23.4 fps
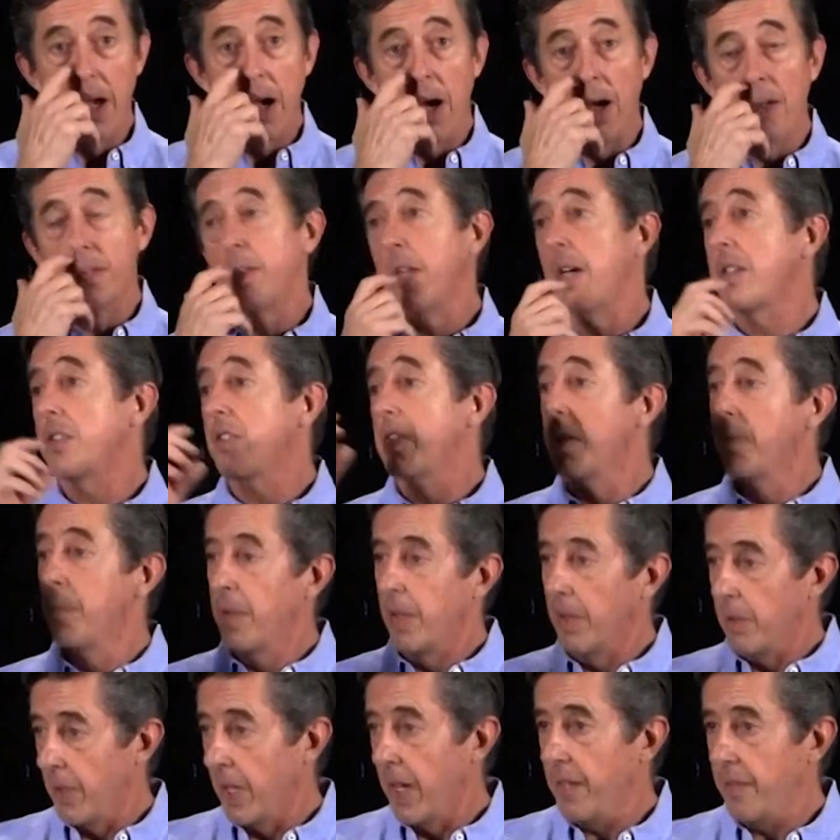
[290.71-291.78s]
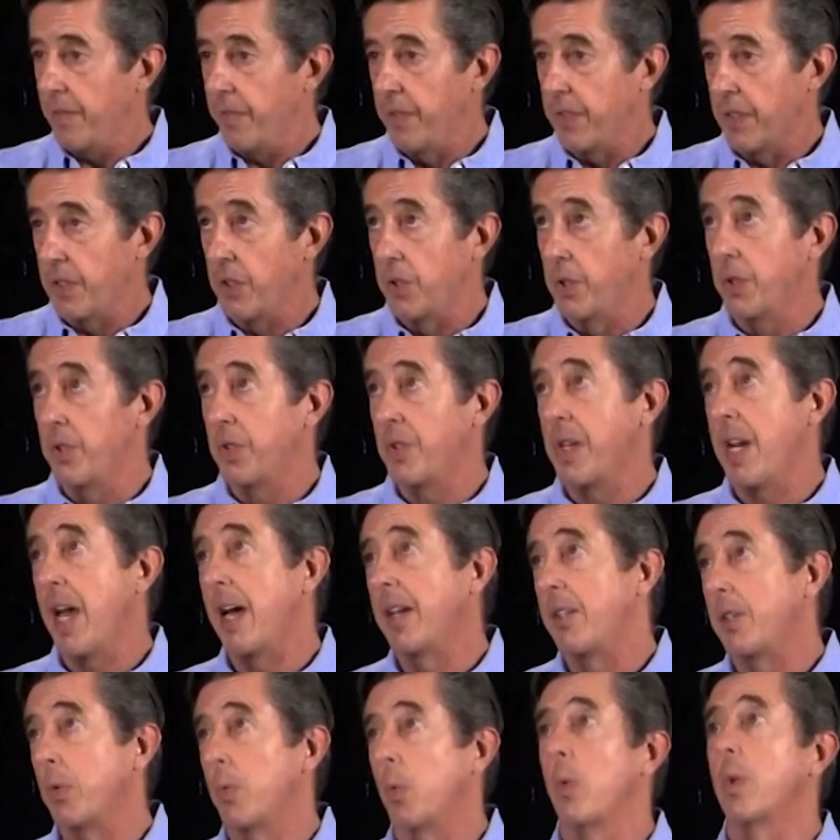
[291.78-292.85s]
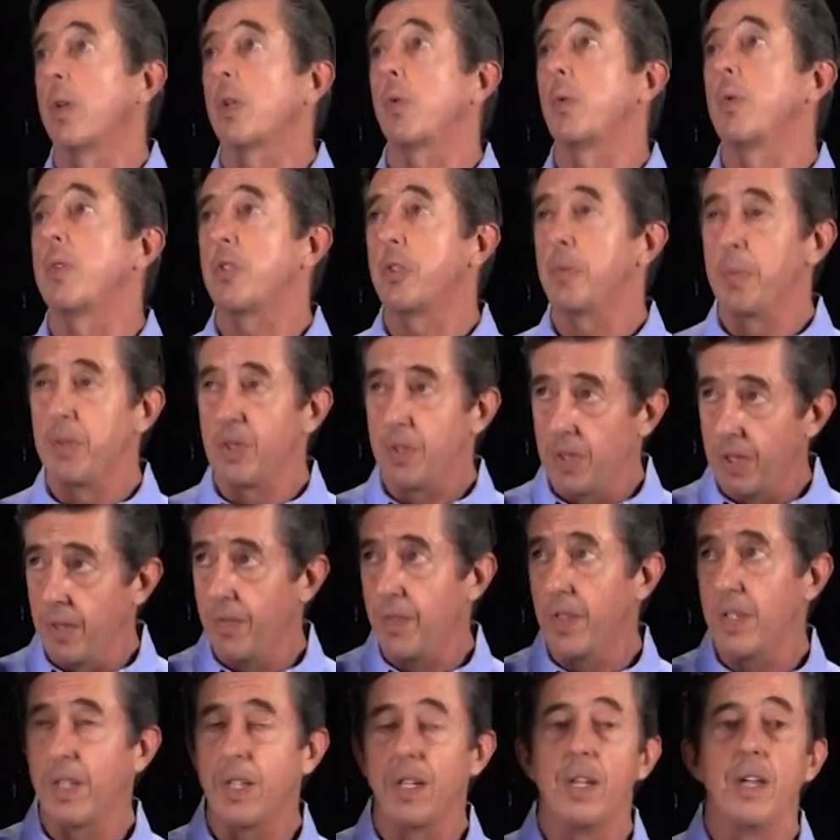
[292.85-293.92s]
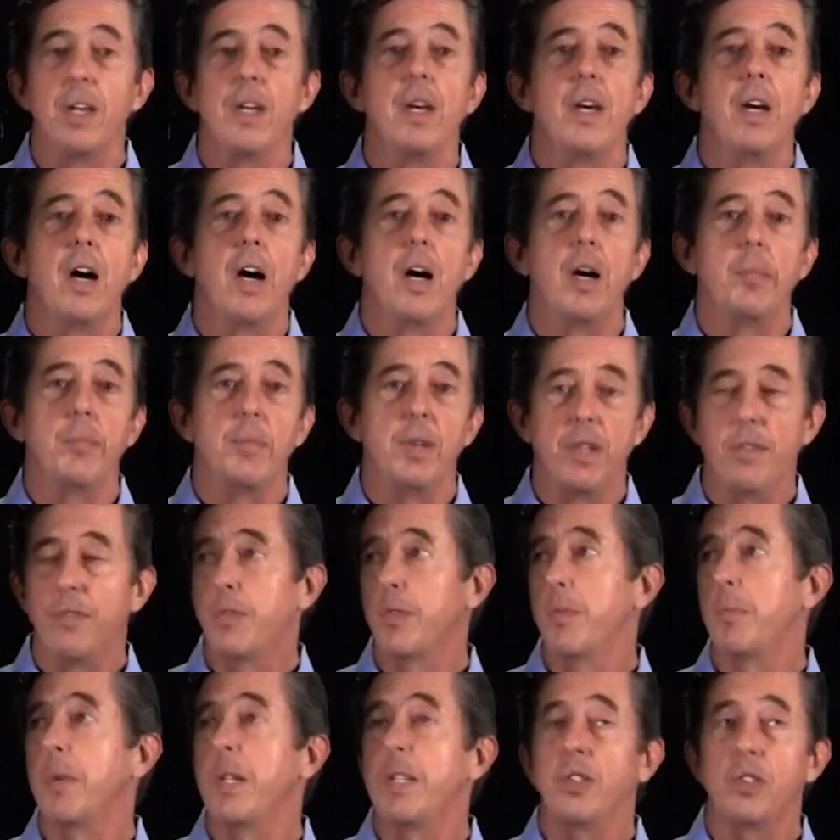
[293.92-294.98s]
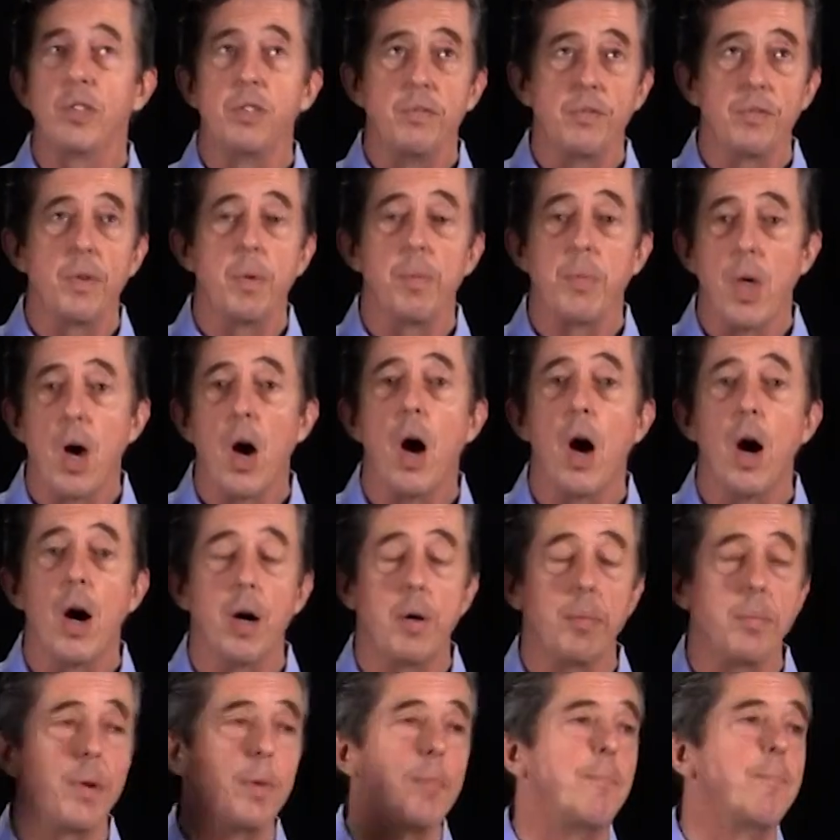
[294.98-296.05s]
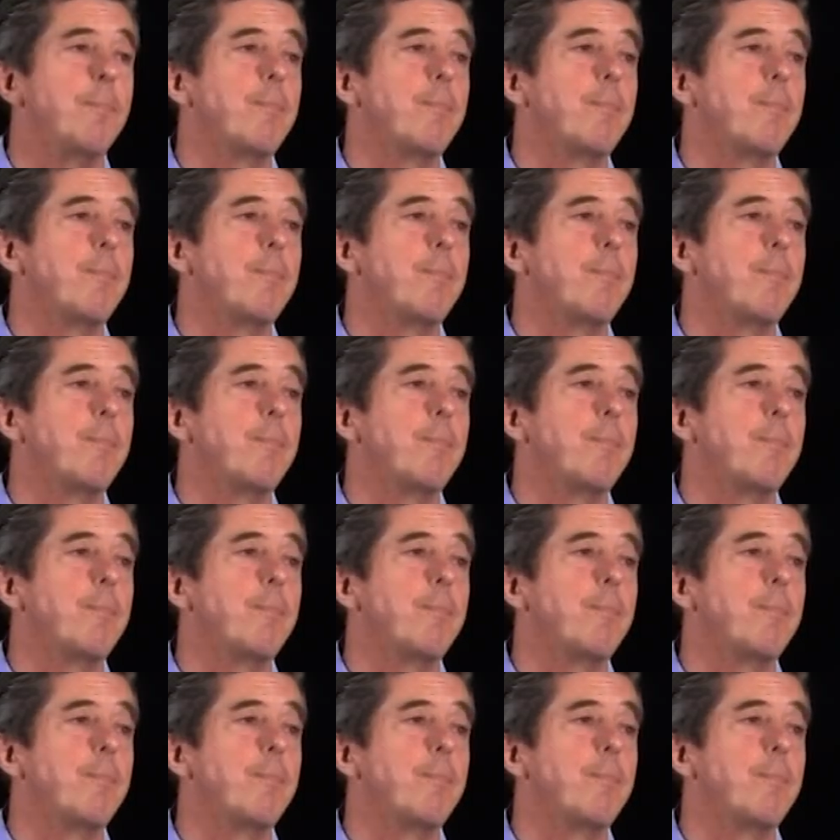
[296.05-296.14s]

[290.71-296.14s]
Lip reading: Unlike some of the light fixtures that had to work with specific information from the hub.